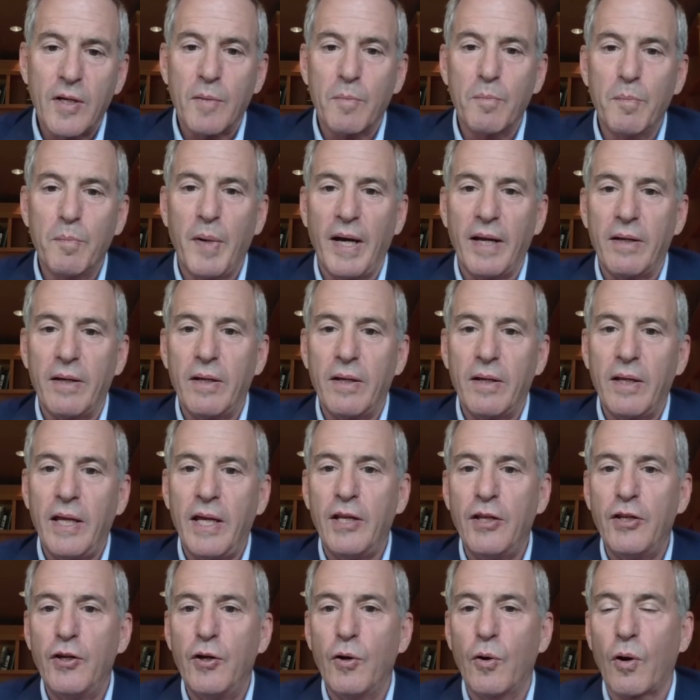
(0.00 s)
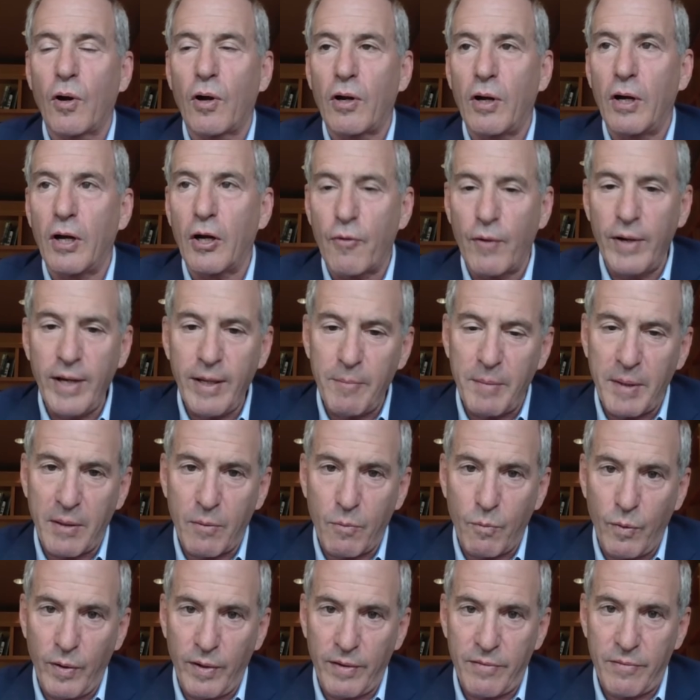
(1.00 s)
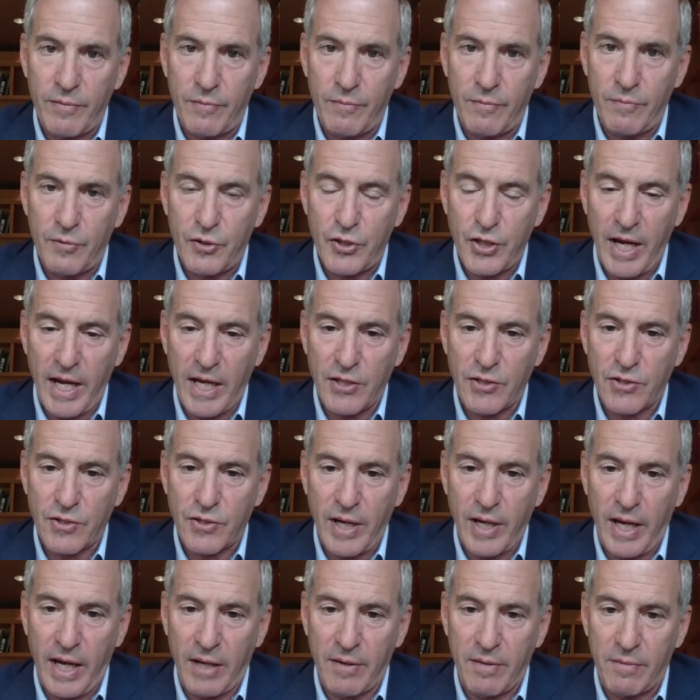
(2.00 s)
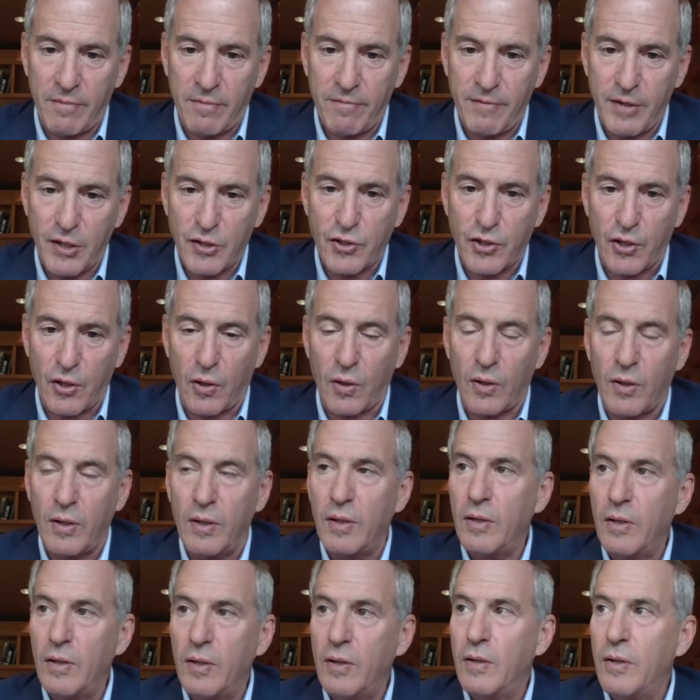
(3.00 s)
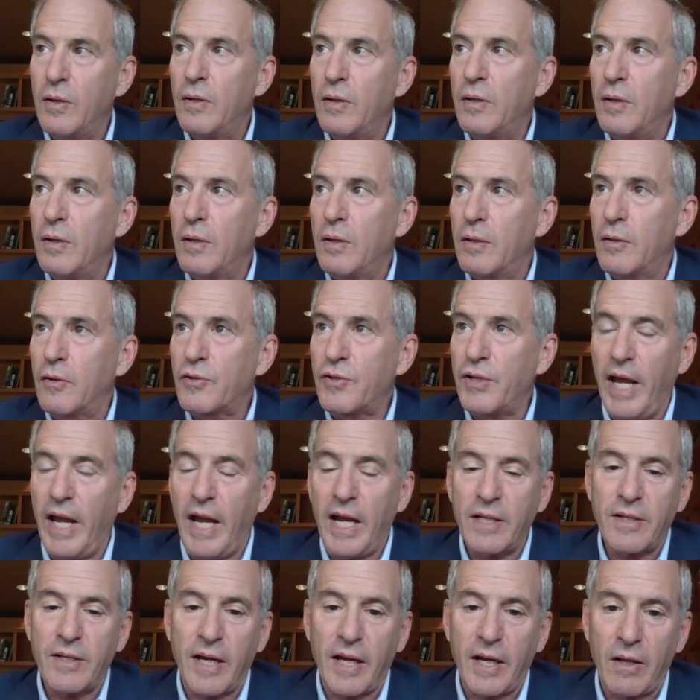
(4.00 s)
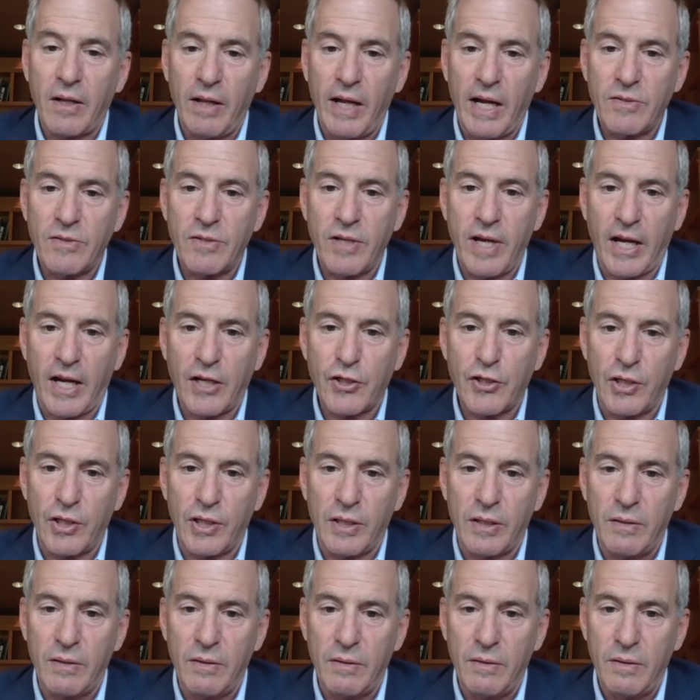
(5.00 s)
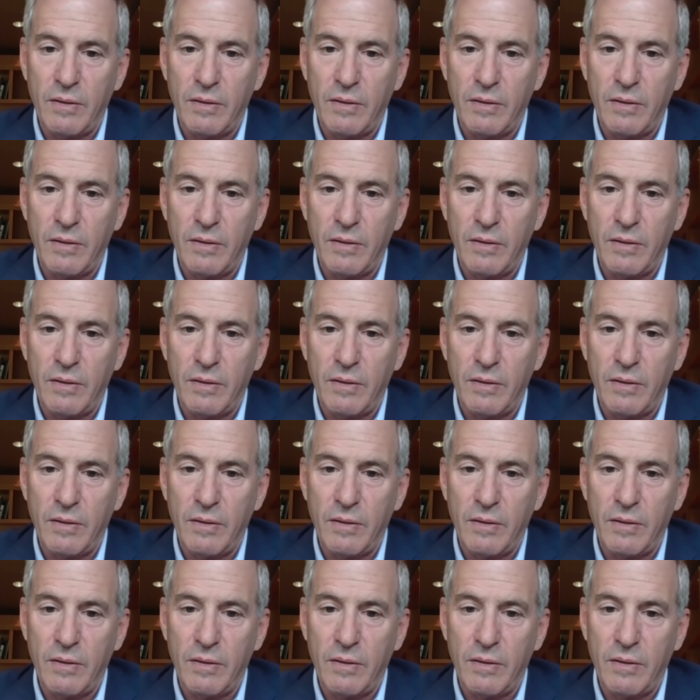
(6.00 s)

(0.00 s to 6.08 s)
but in your agreement with Chase and Fisker, there's an anti-class action